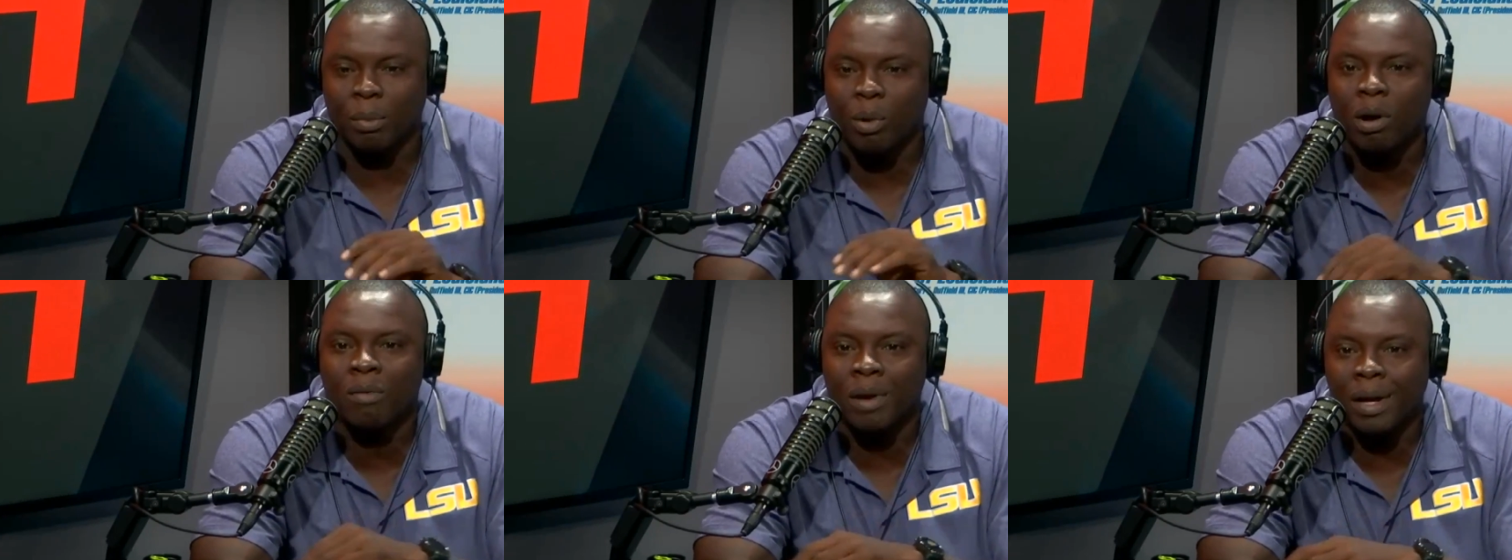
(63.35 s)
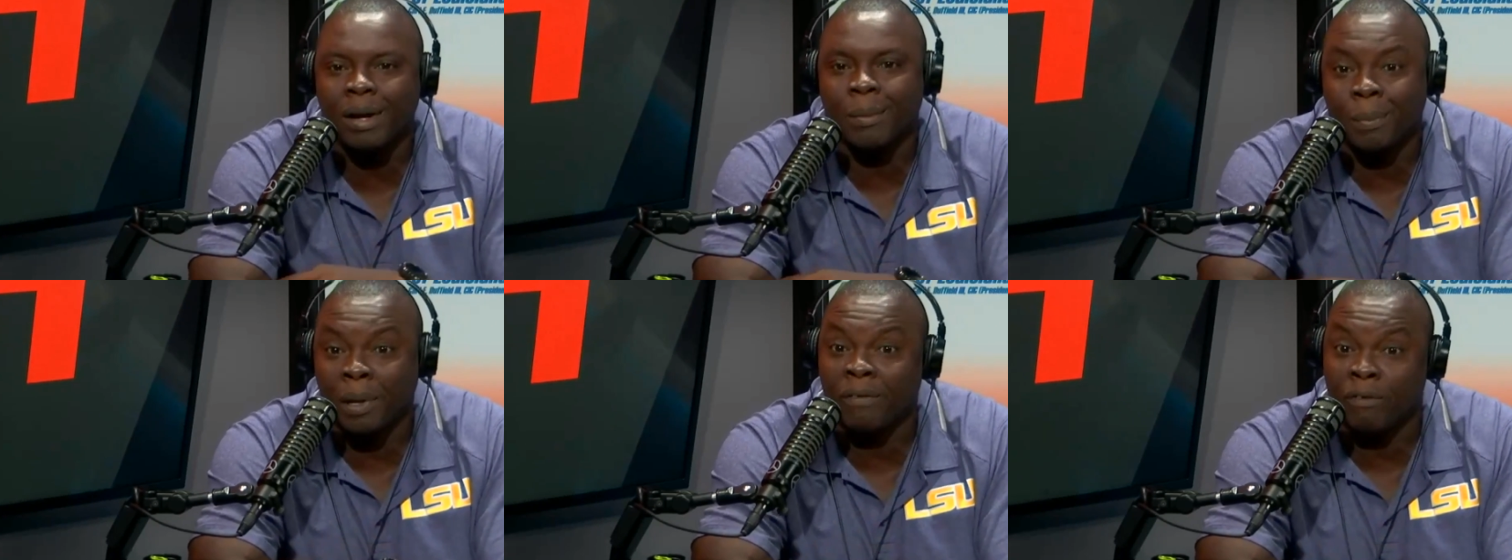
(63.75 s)
The boy
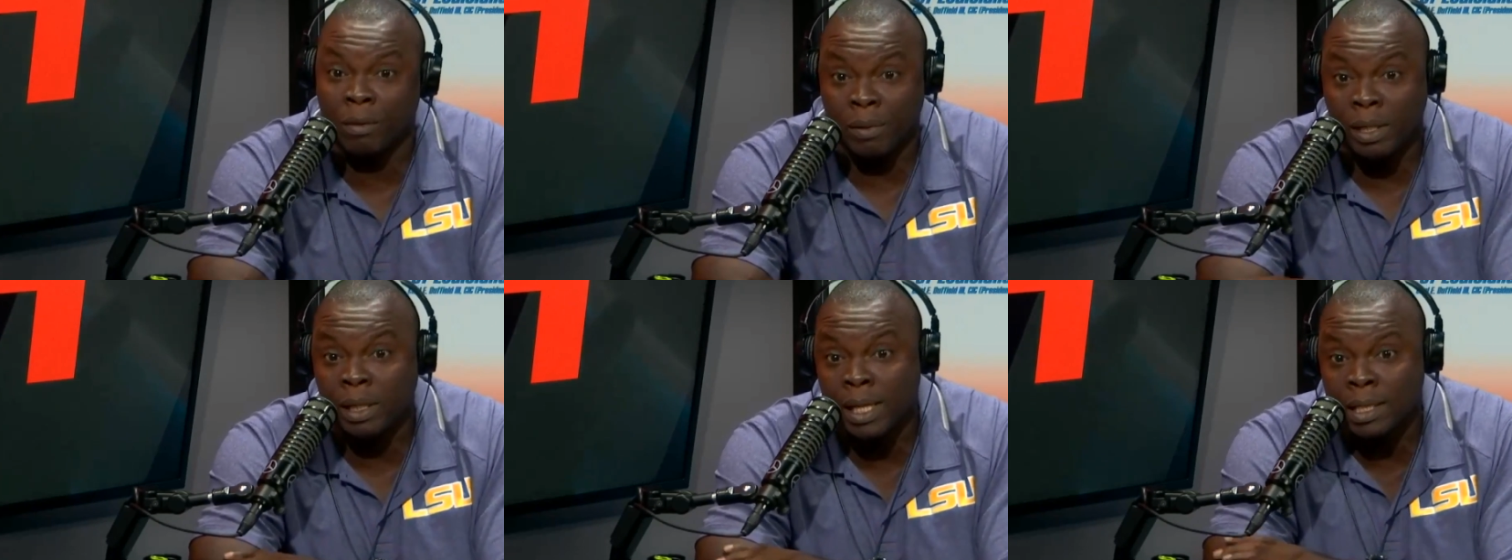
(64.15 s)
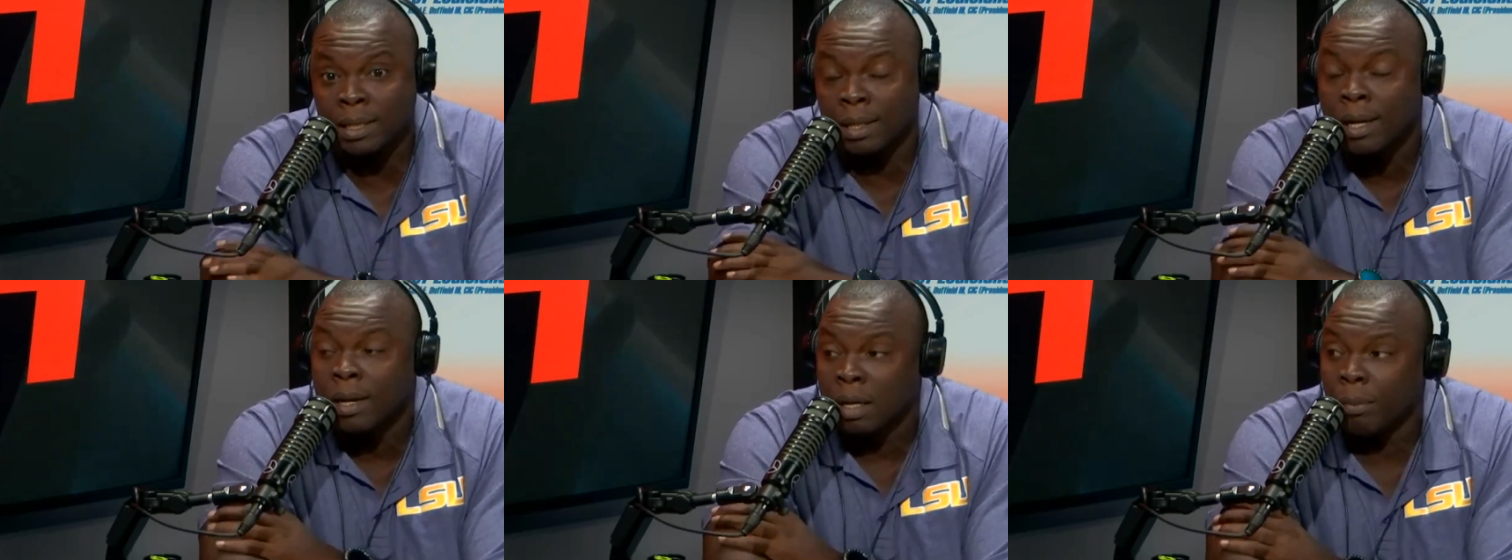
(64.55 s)
ready to play football.
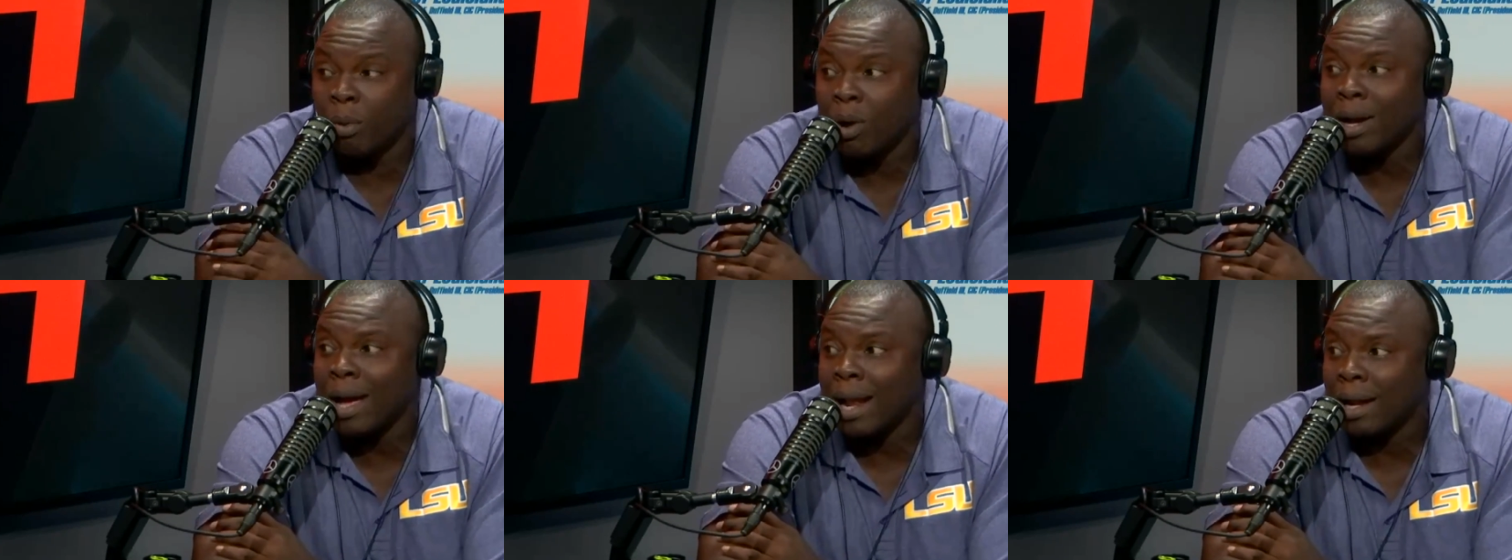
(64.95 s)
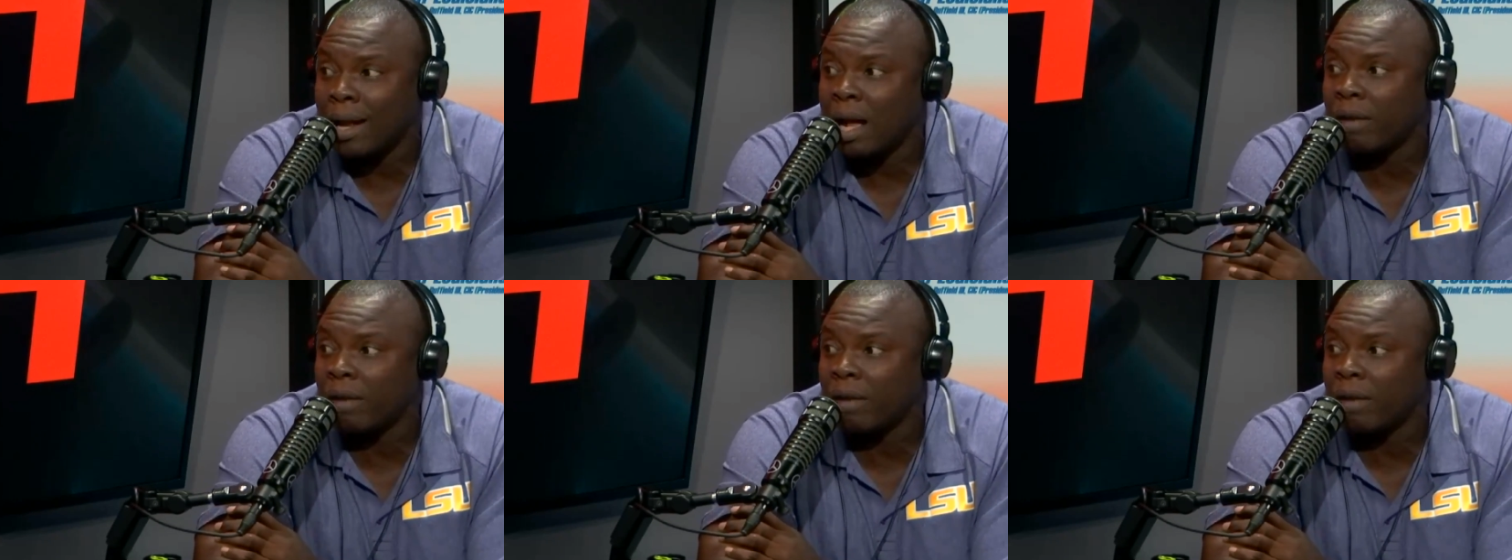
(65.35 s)
The boy got